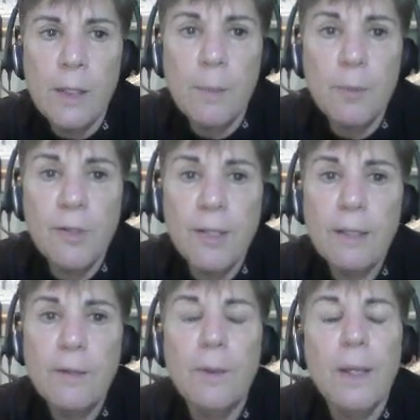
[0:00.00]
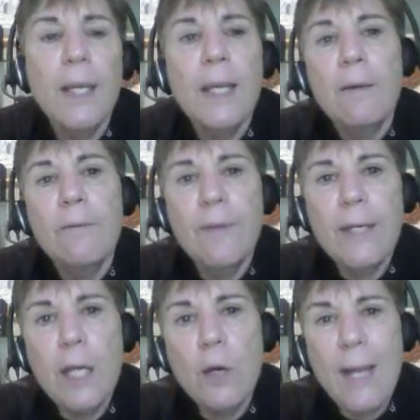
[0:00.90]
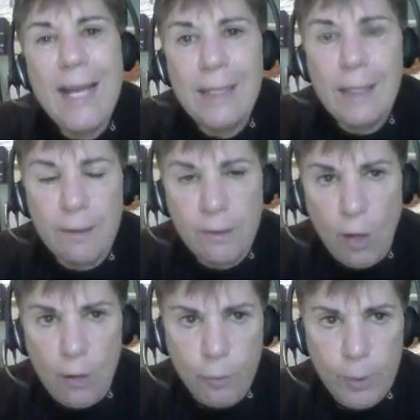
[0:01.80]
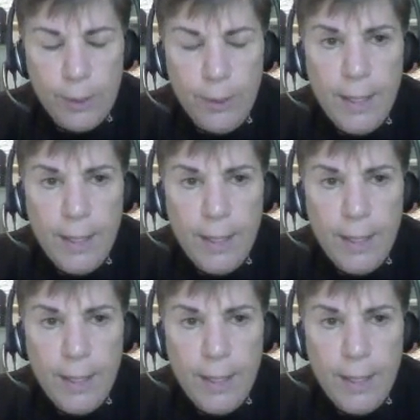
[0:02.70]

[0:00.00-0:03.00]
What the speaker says: Number 6, video editing software.